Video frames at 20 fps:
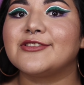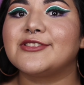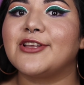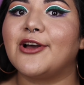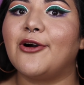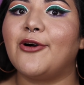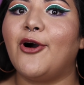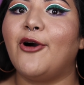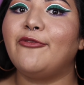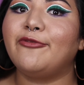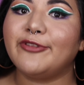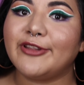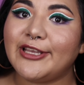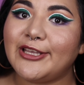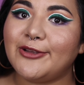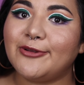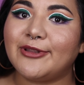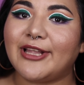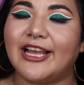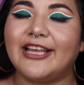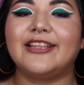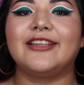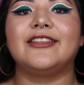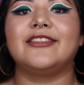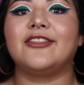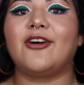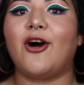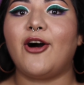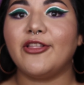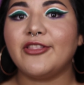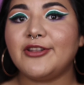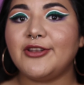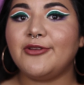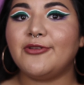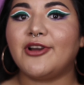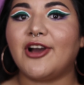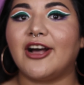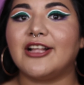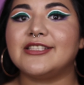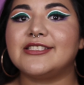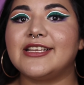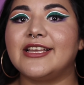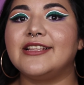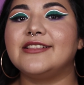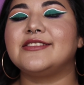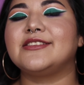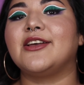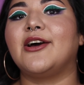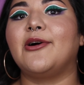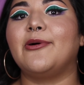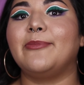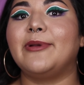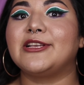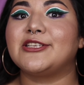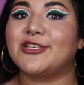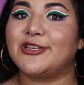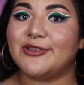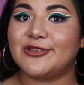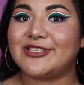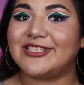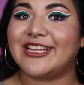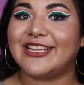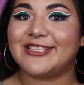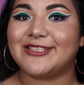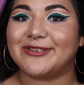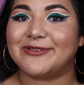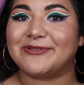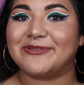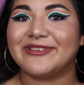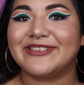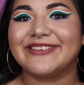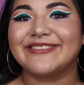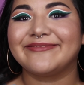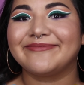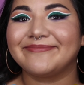so hopefully you like all the new content, so make sure you stay tuned.